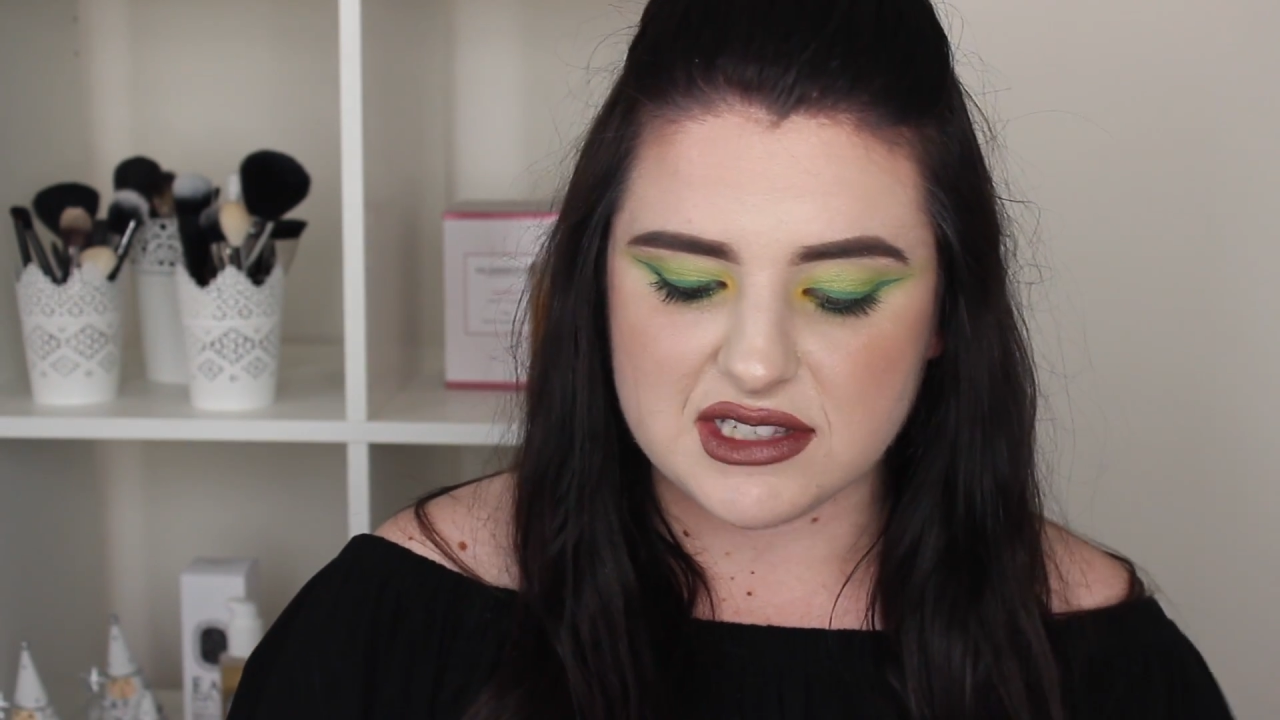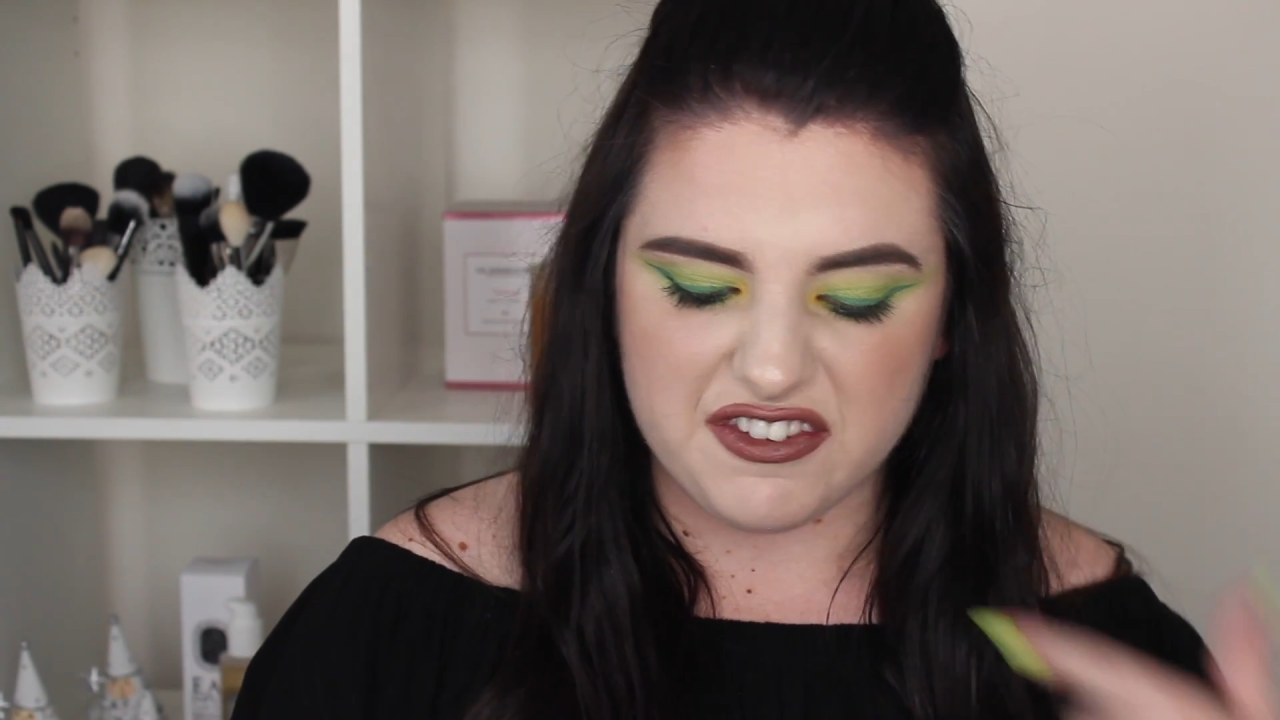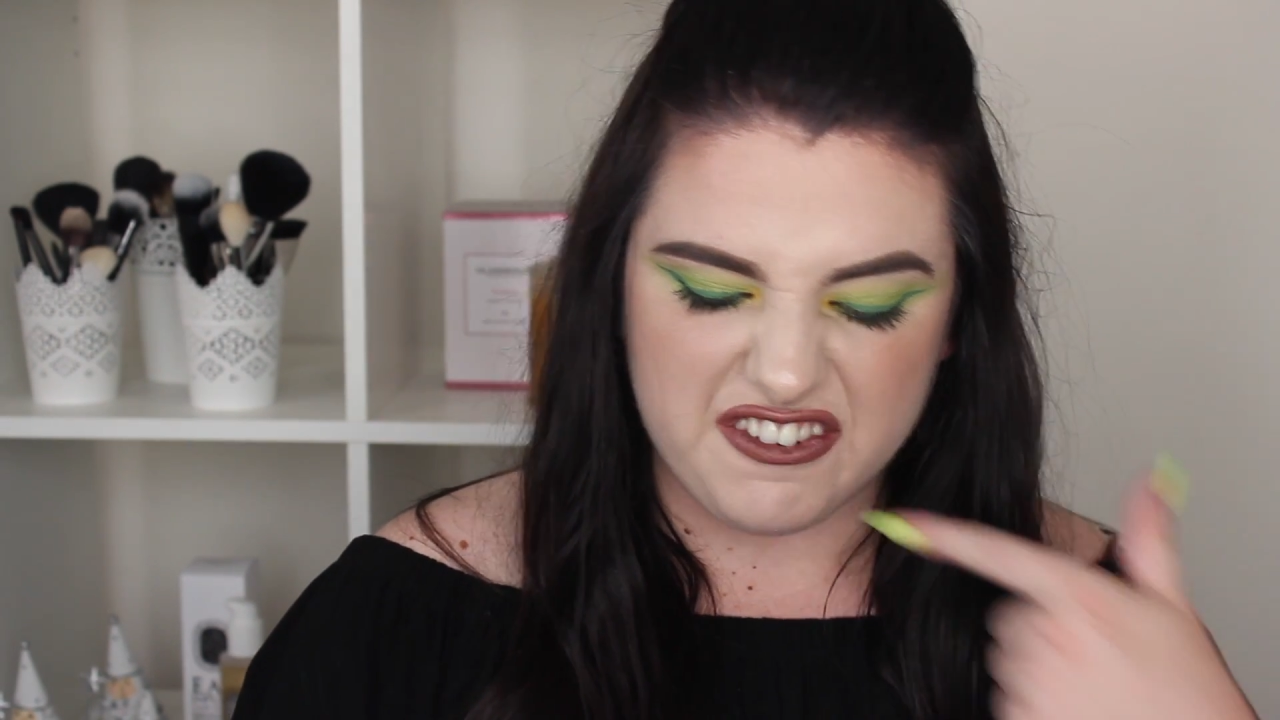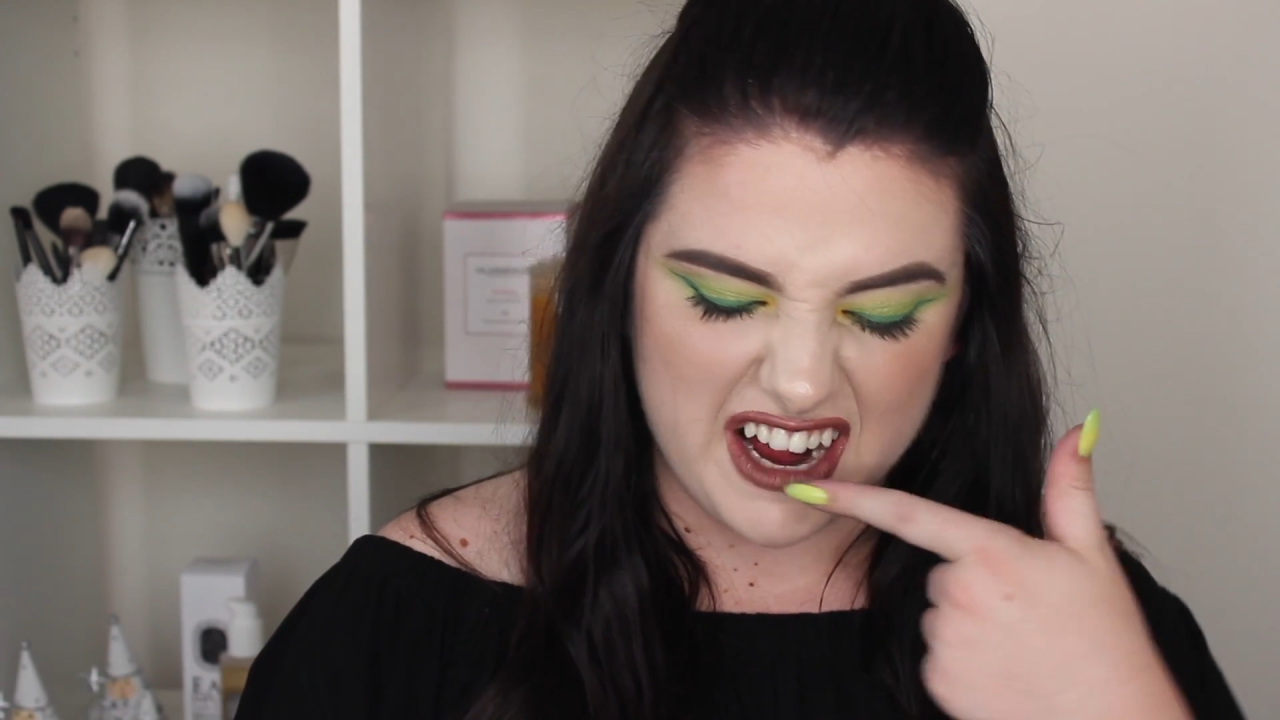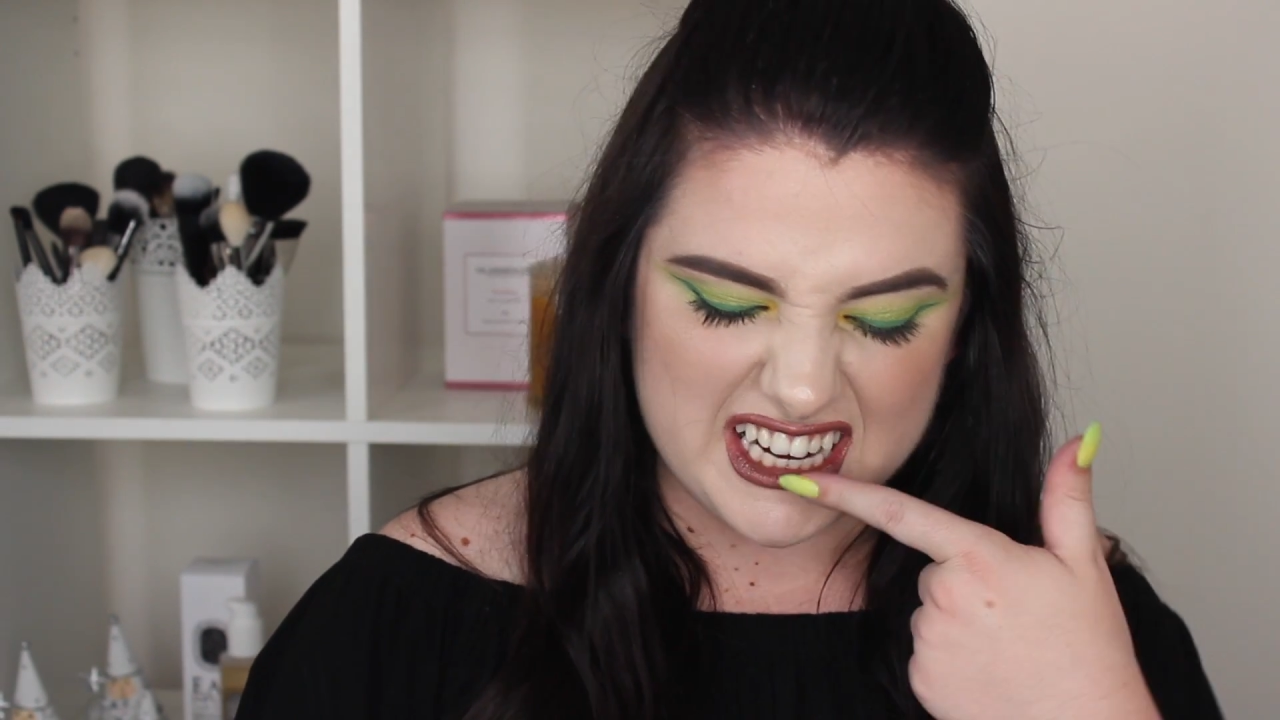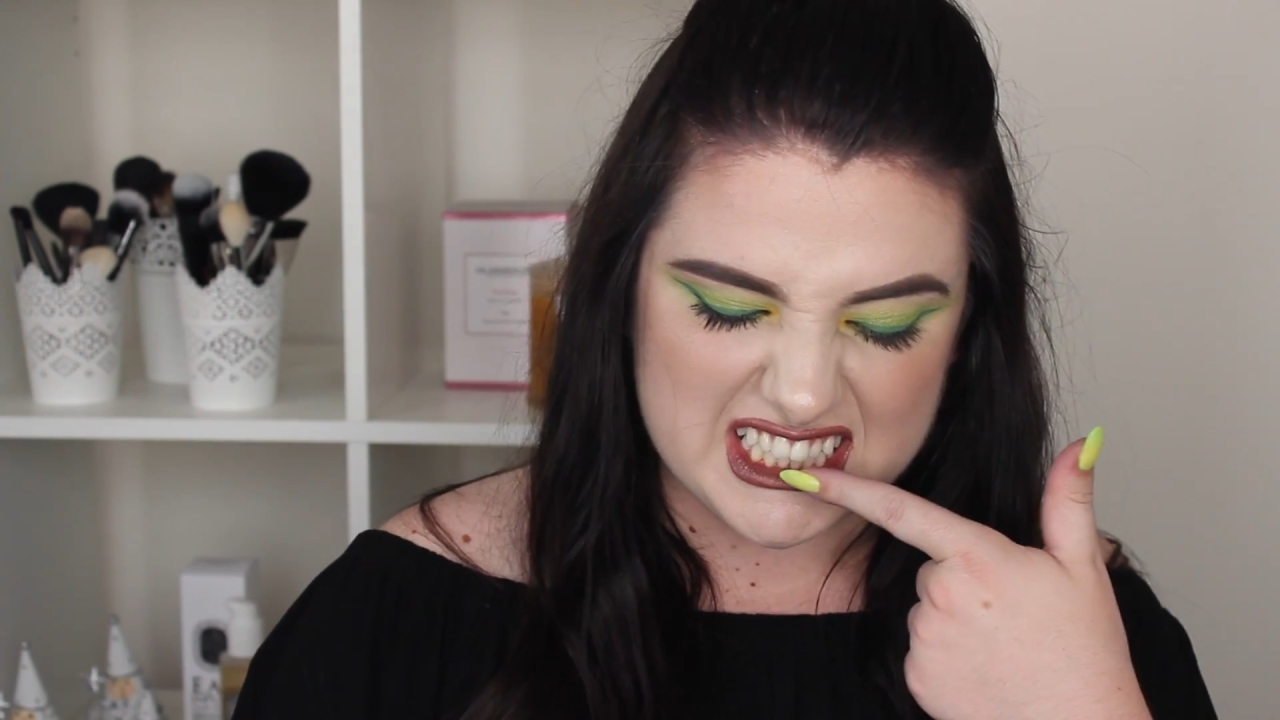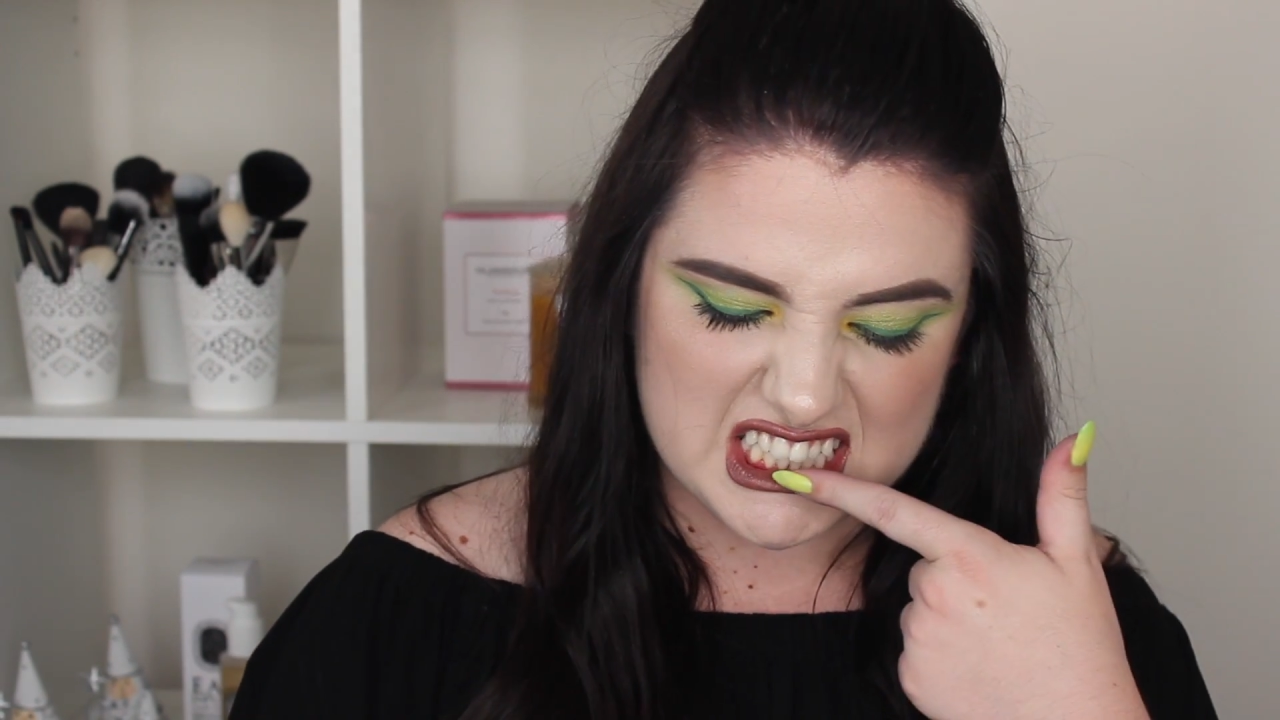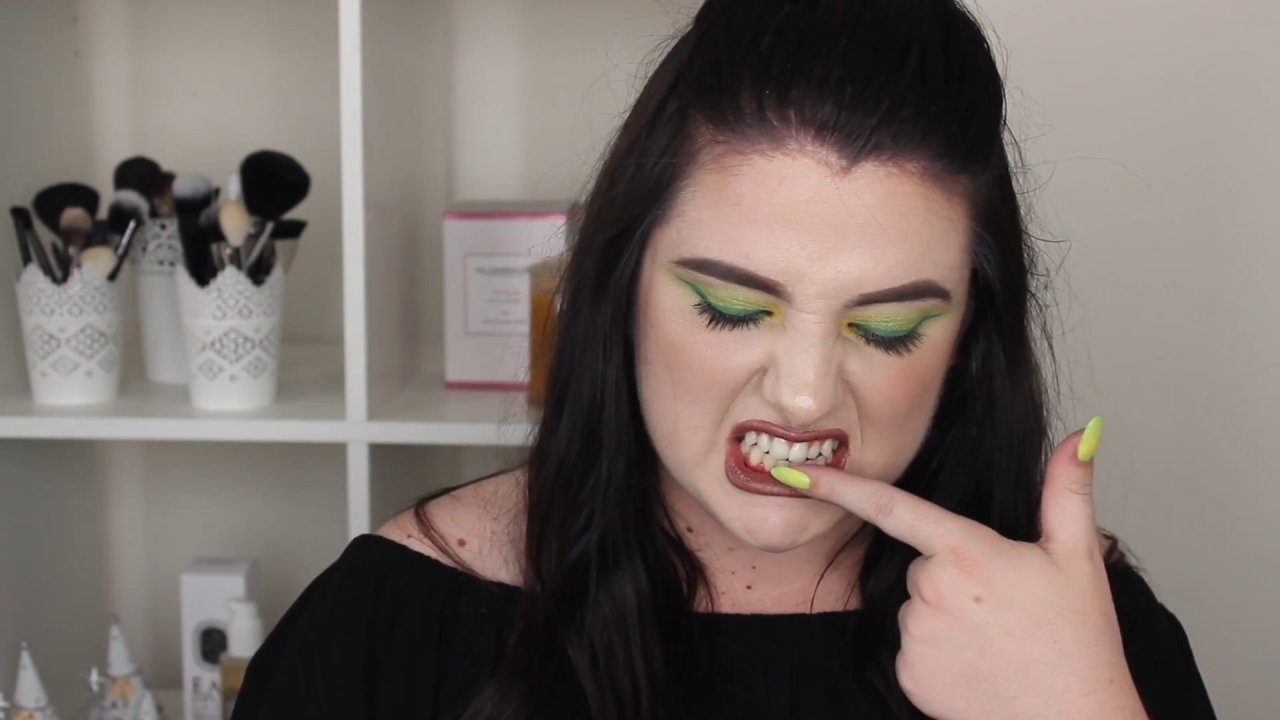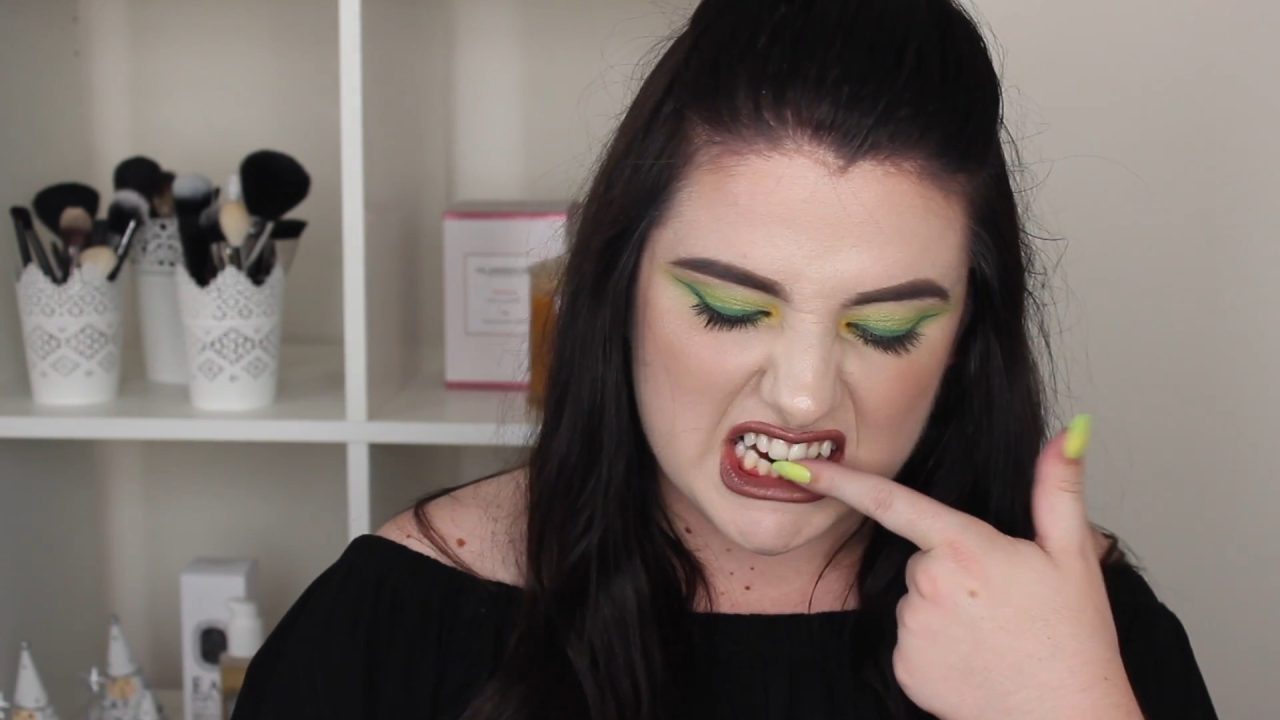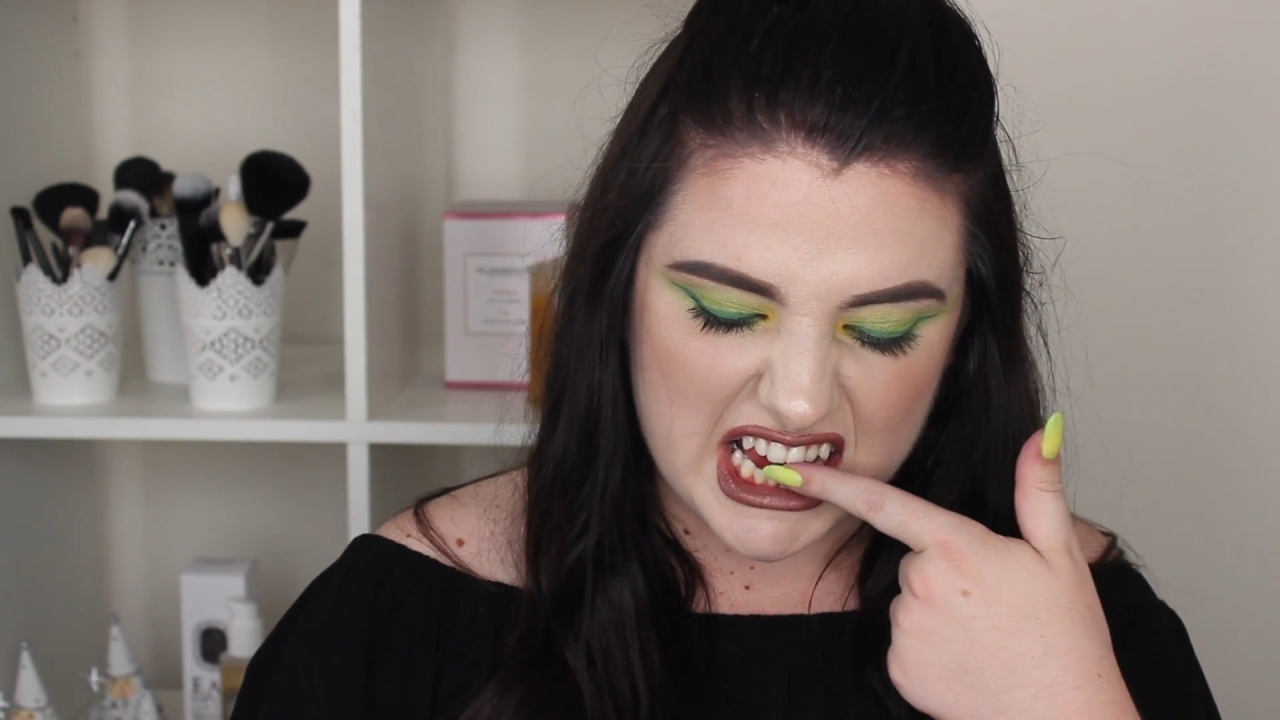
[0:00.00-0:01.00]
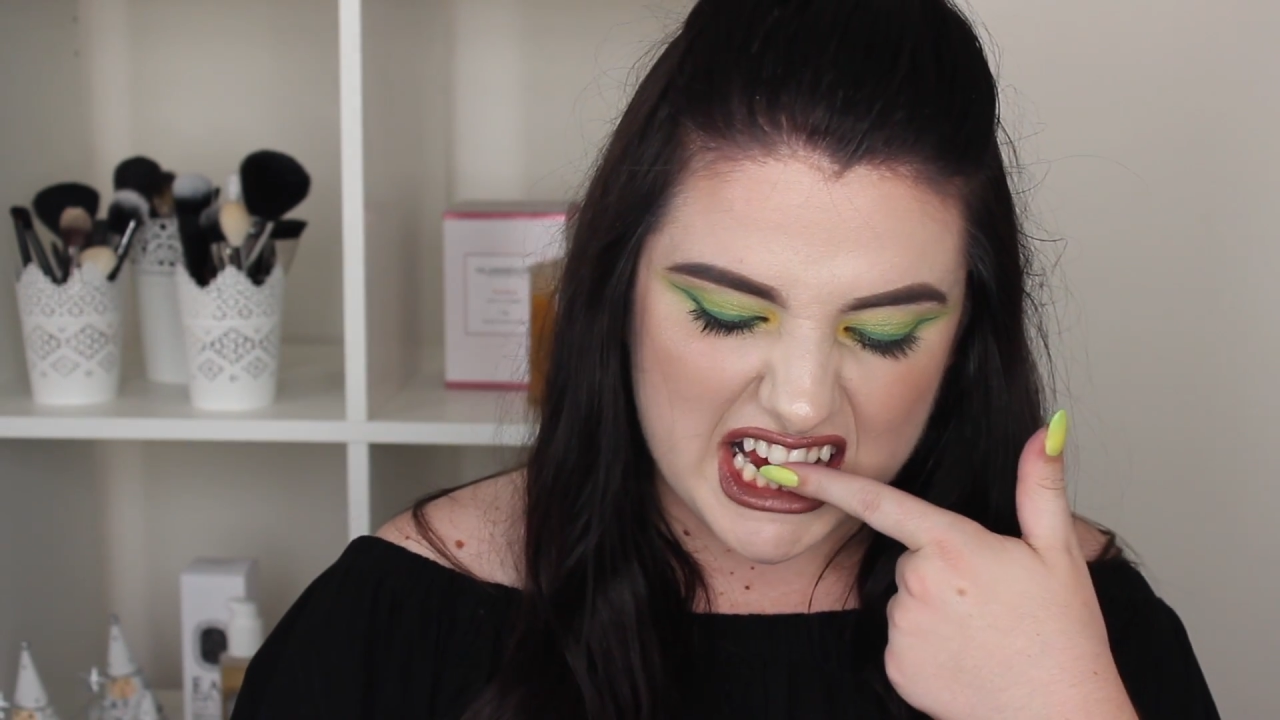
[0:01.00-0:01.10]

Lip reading: the front